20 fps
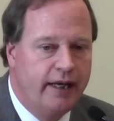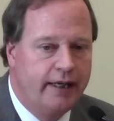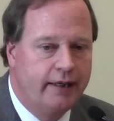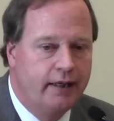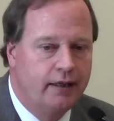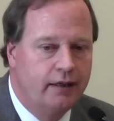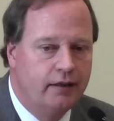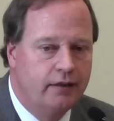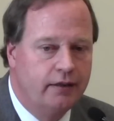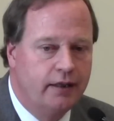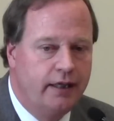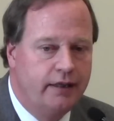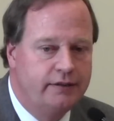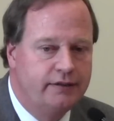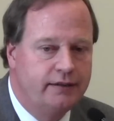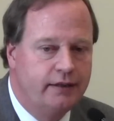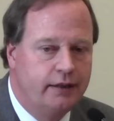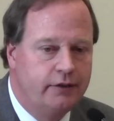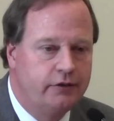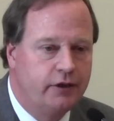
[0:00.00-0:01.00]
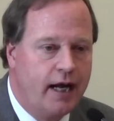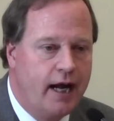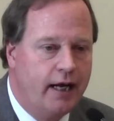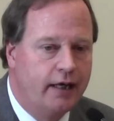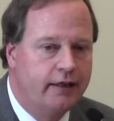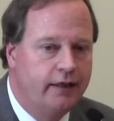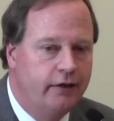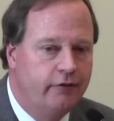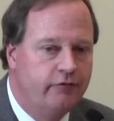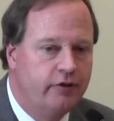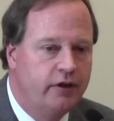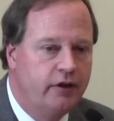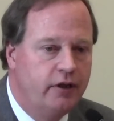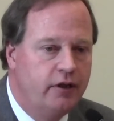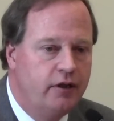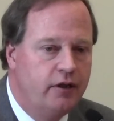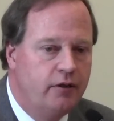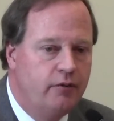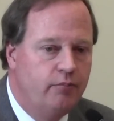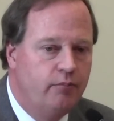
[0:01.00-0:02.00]
make it less attractive.
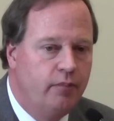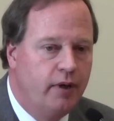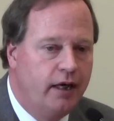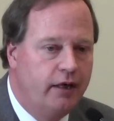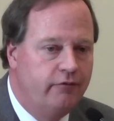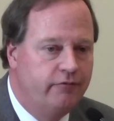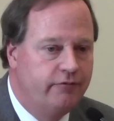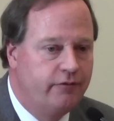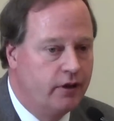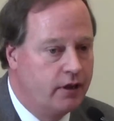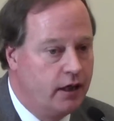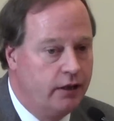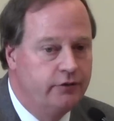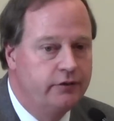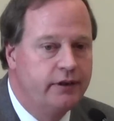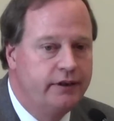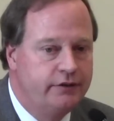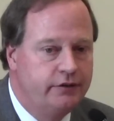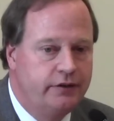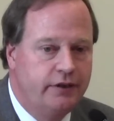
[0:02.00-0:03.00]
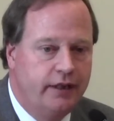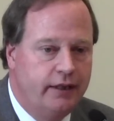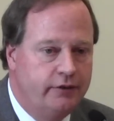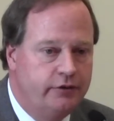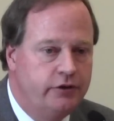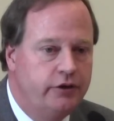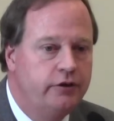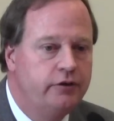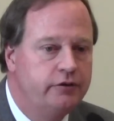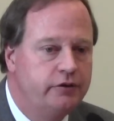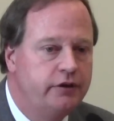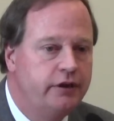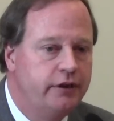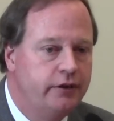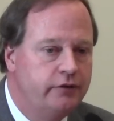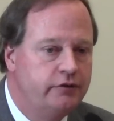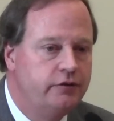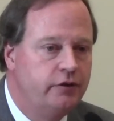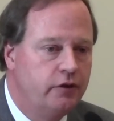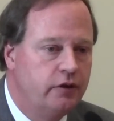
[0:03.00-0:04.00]
But for countries that choose to
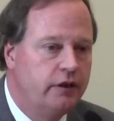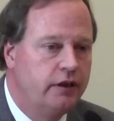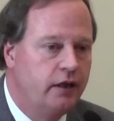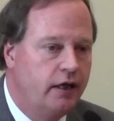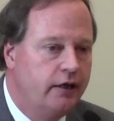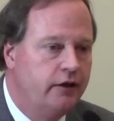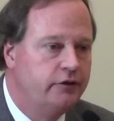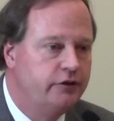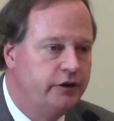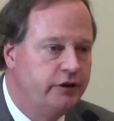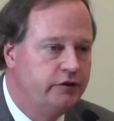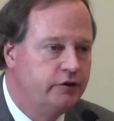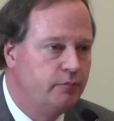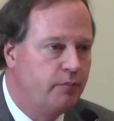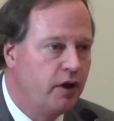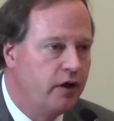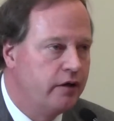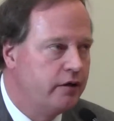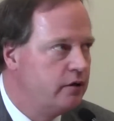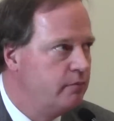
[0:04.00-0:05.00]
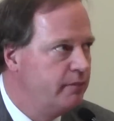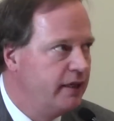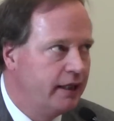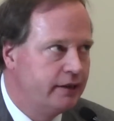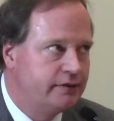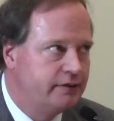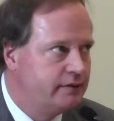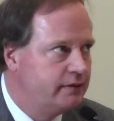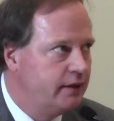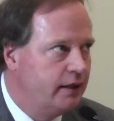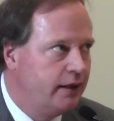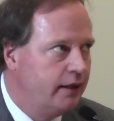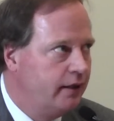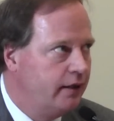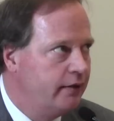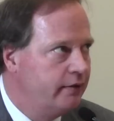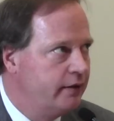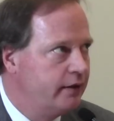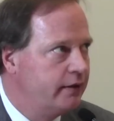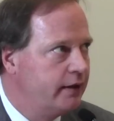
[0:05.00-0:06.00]
use nuclear energy as a part of their mix,
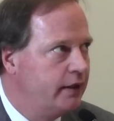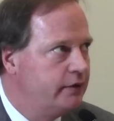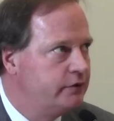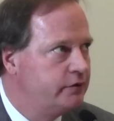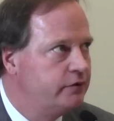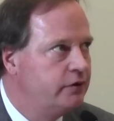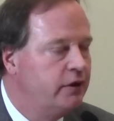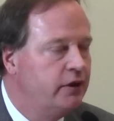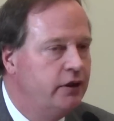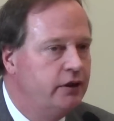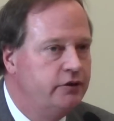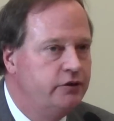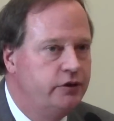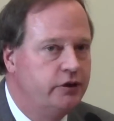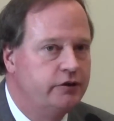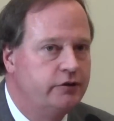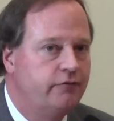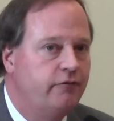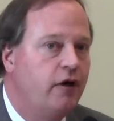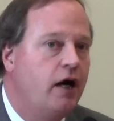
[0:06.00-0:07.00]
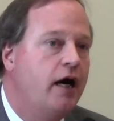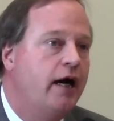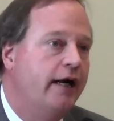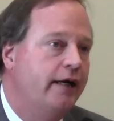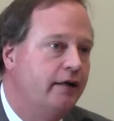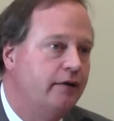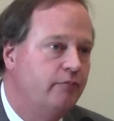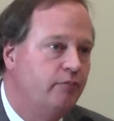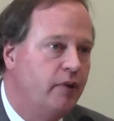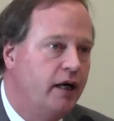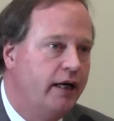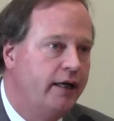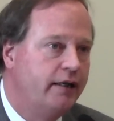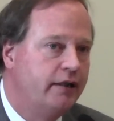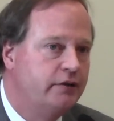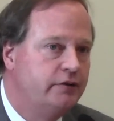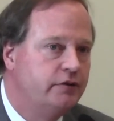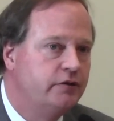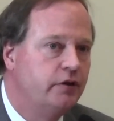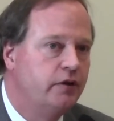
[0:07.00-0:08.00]
I think that's just fine. My
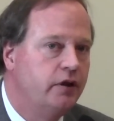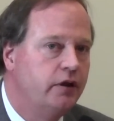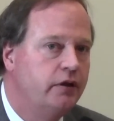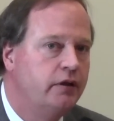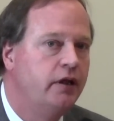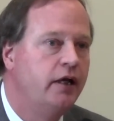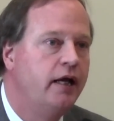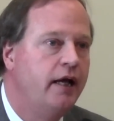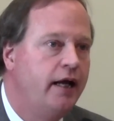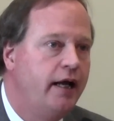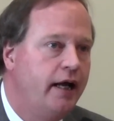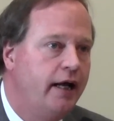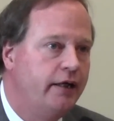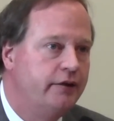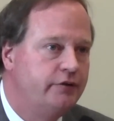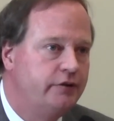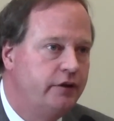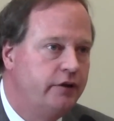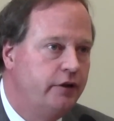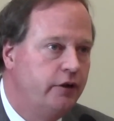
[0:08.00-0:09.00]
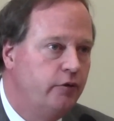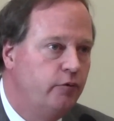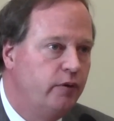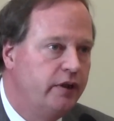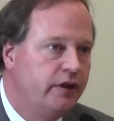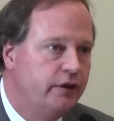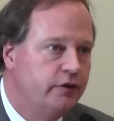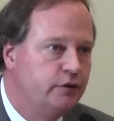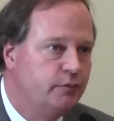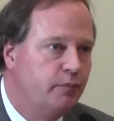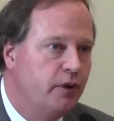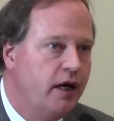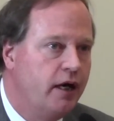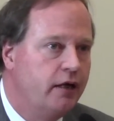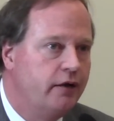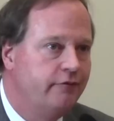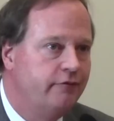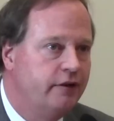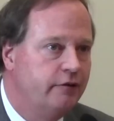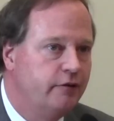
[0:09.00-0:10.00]
concern has to do with the
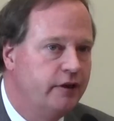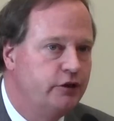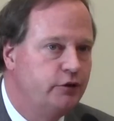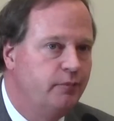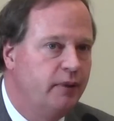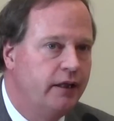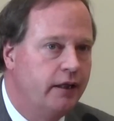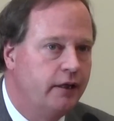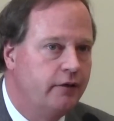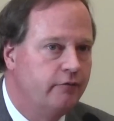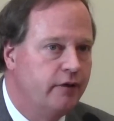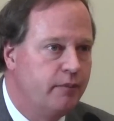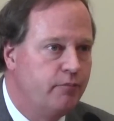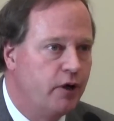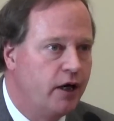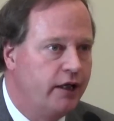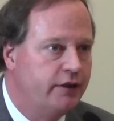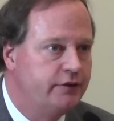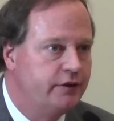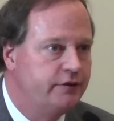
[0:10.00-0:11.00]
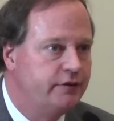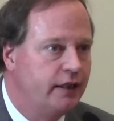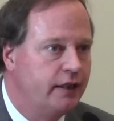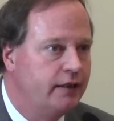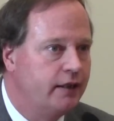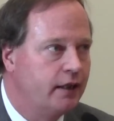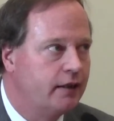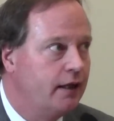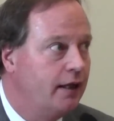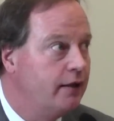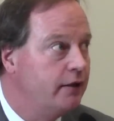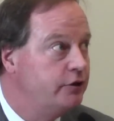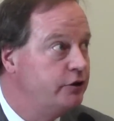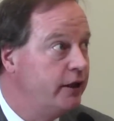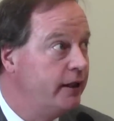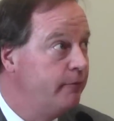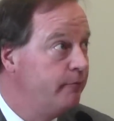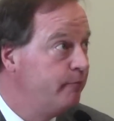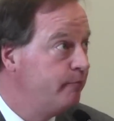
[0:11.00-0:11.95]
spread of enrichment and reprocessing technology.